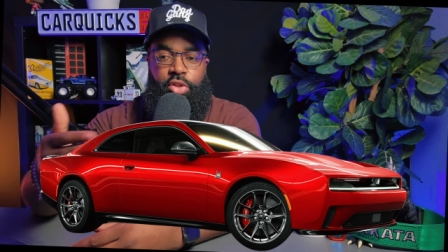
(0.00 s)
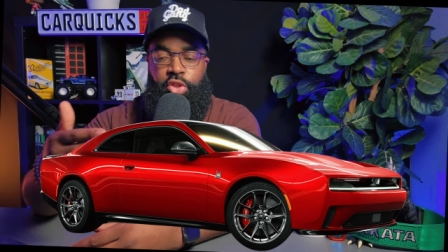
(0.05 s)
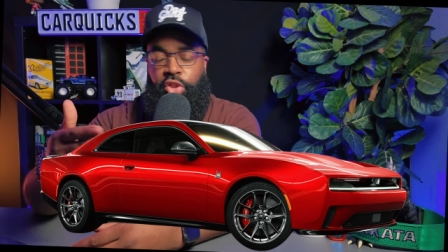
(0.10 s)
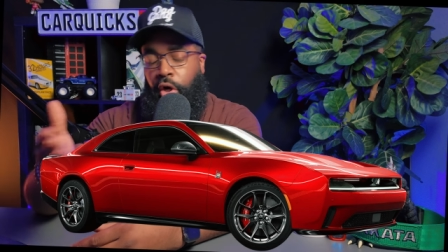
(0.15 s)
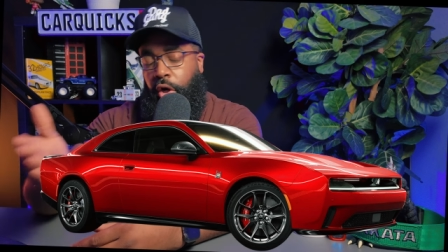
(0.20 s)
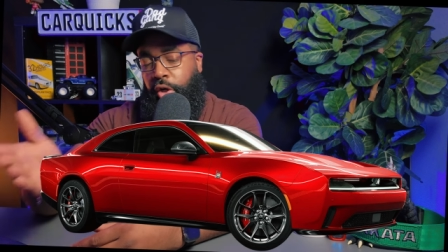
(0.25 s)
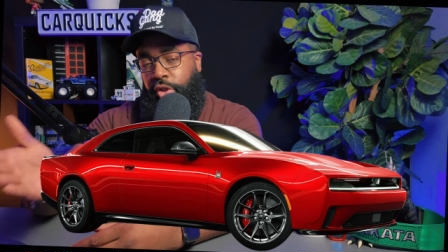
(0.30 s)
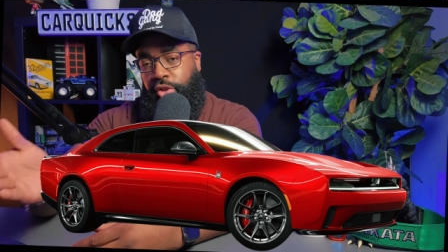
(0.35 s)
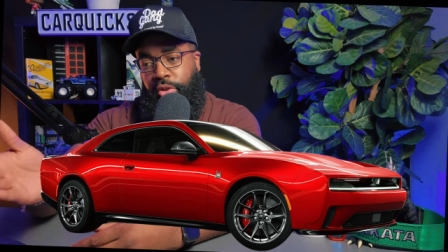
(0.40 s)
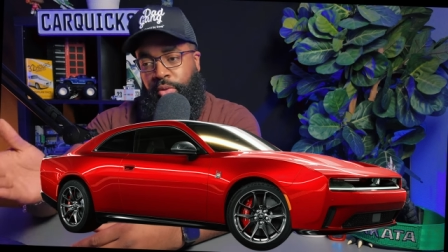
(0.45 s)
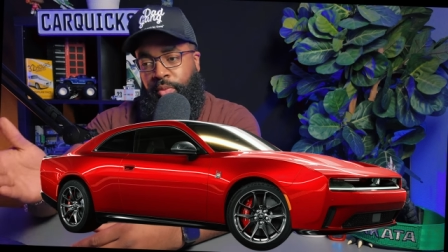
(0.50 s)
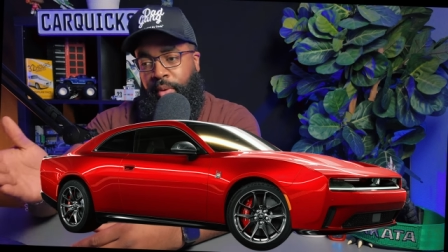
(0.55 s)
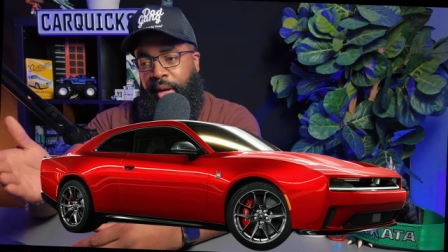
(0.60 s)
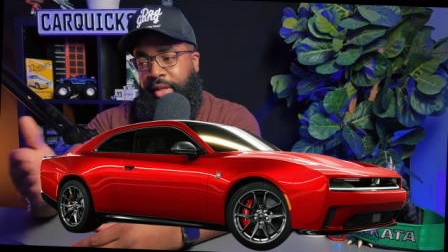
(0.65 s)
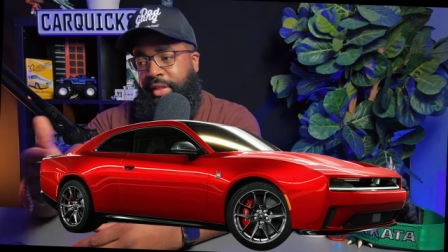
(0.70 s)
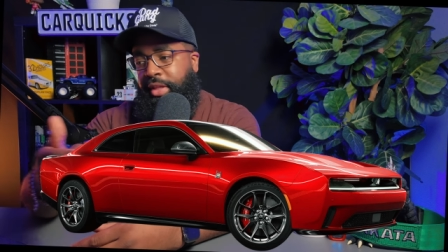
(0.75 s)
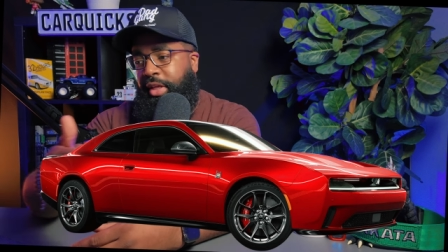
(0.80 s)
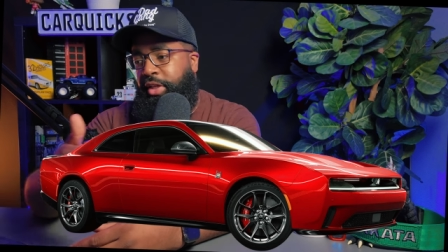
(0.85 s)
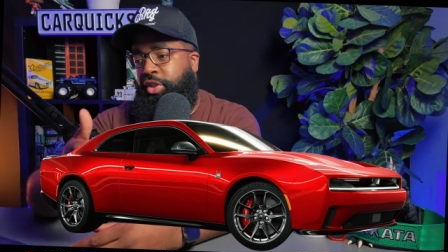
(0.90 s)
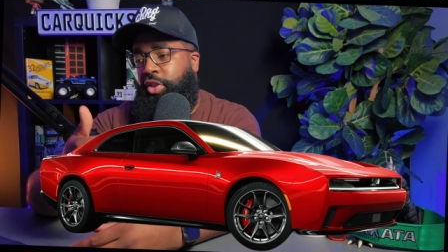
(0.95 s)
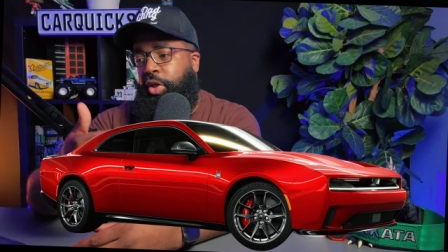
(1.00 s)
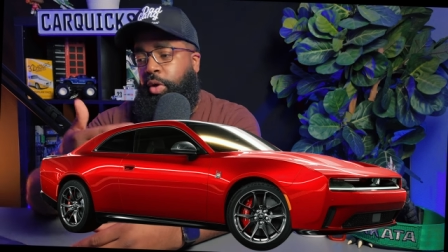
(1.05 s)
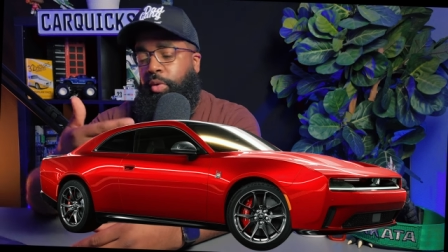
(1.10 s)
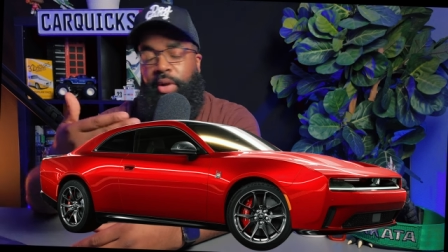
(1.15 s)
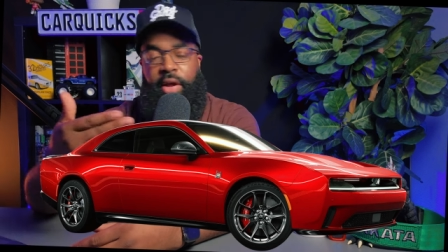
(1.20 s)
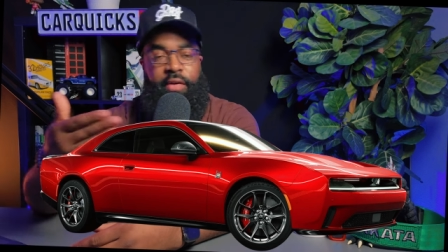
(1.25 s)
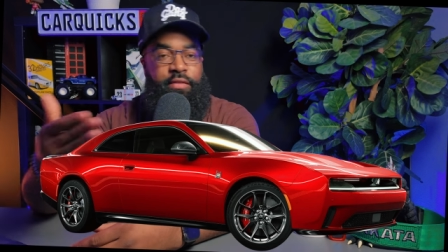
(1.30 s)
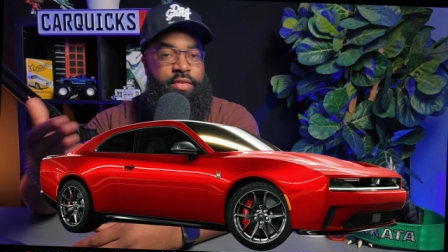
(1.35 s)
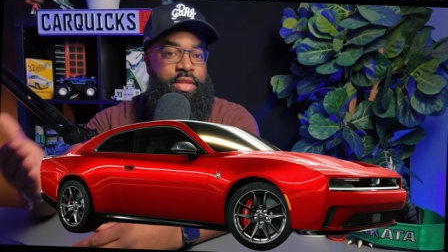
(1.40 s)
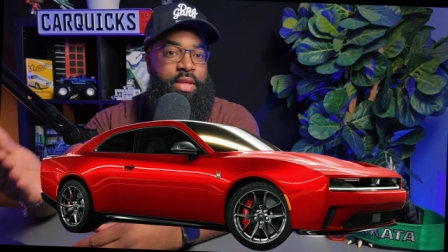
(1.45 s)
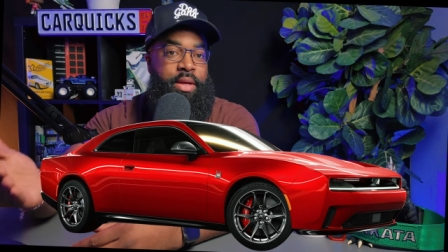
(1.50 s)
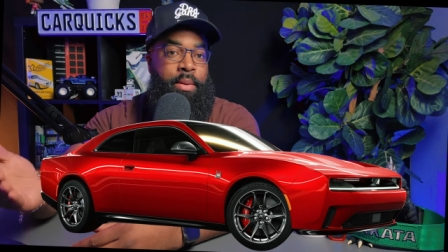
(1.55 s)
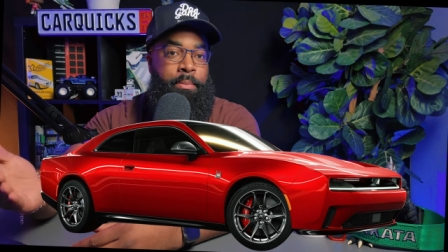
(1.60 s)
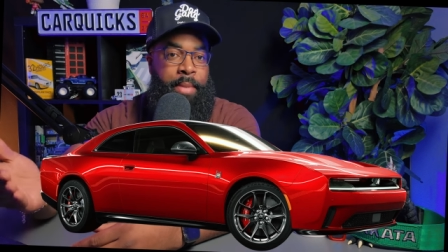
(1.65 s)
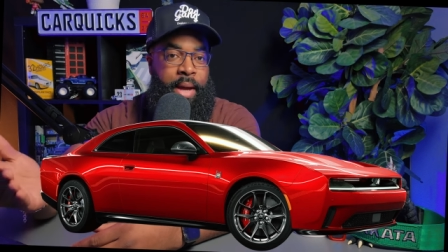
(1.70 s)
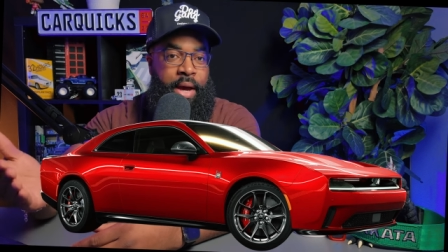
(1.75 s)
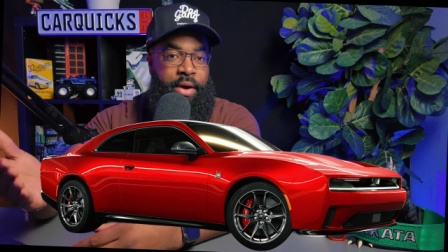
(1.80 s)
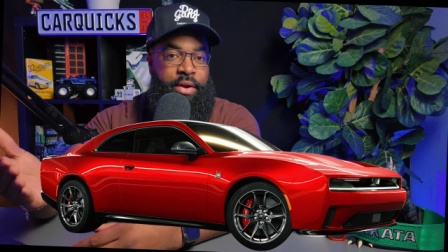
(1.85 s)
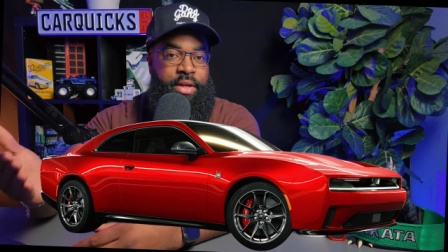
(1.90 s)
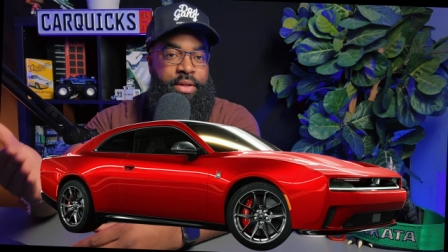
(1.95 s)
Charger, right? They showed everything
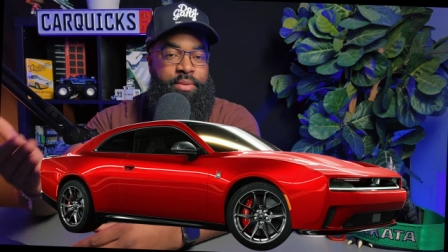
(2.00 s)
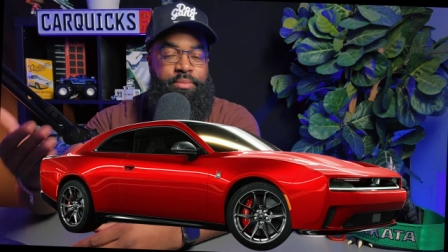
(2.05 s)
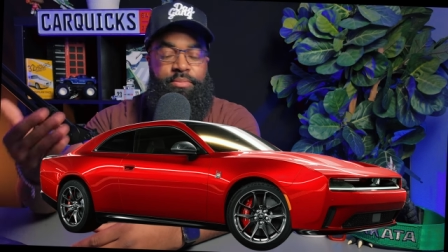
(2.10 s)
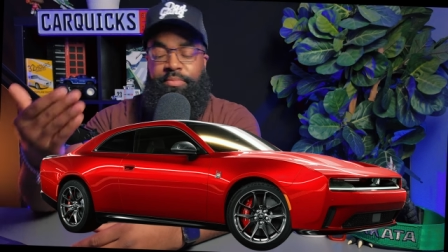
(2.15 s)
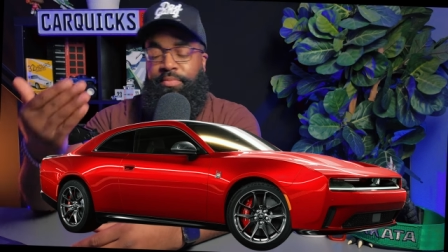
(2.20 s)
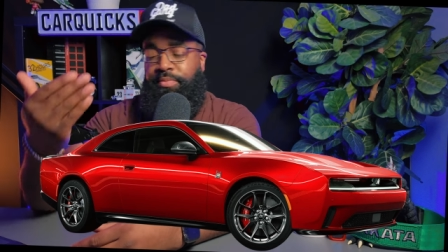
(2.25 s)
about it,